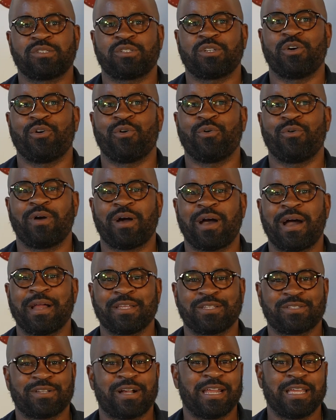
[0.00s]
So I
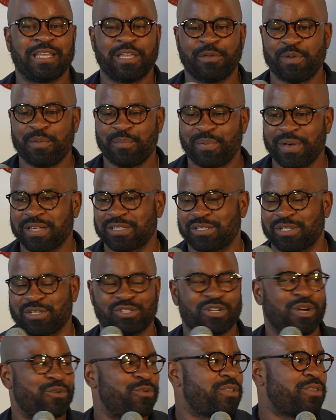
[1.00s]
decided it'd be best to
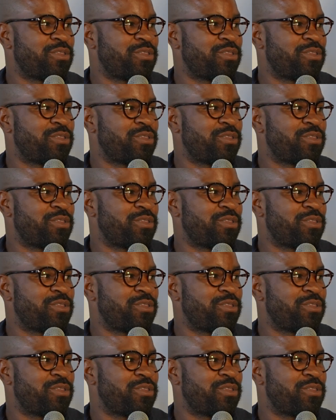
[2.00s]
start